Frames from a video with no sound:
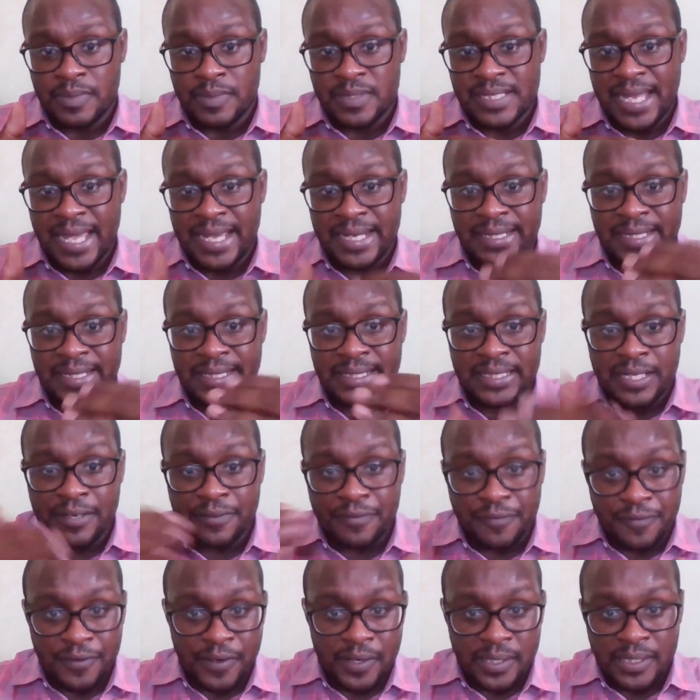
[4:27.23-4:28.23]
slightly
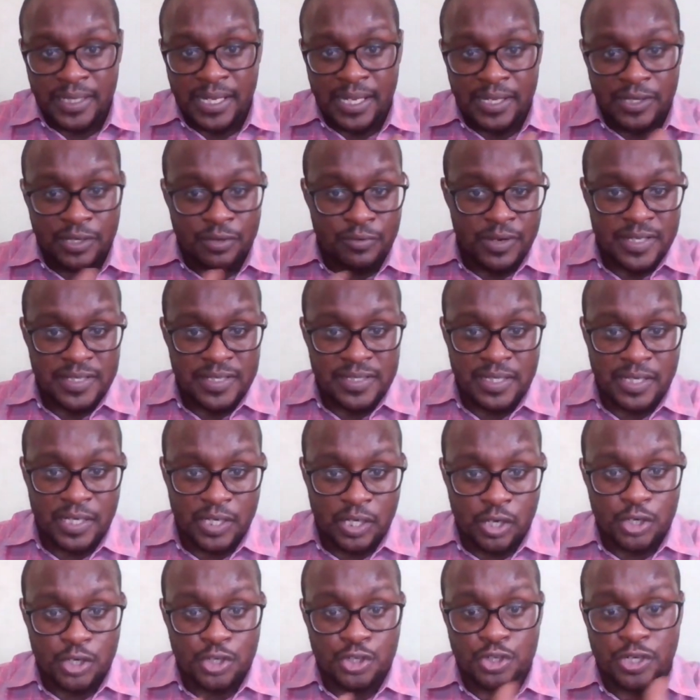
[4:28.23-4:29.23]
different than the rest of the
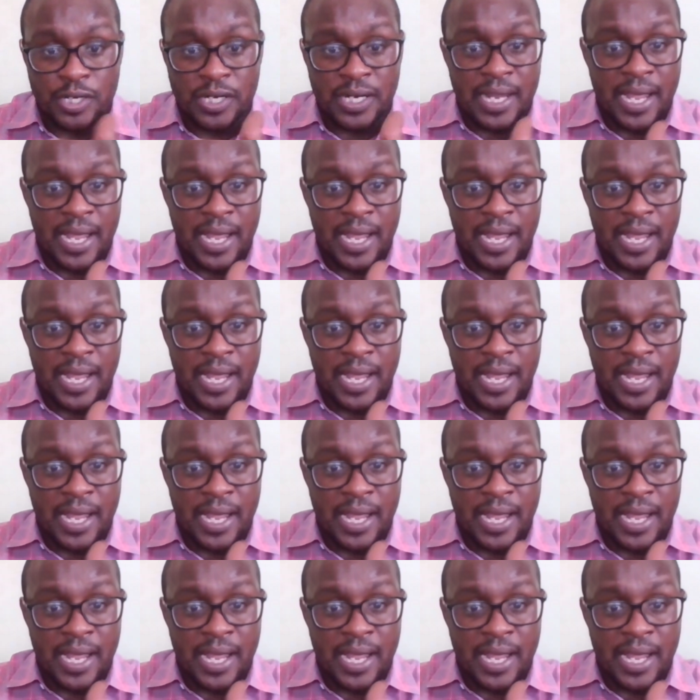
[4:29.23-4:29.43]
country,